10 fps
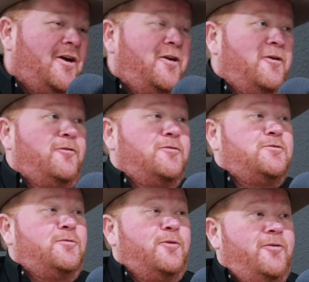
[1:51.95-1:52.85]
I hear the
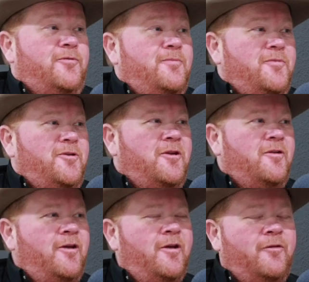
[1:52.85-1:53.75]
stories.
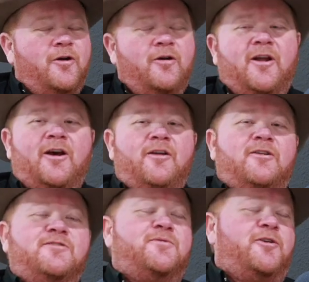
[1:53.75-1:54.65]
He'll know an
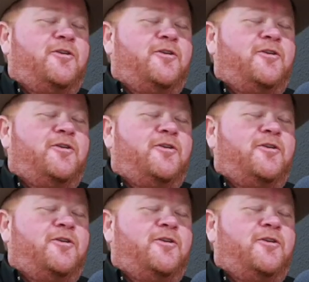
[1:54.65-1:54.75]
address when it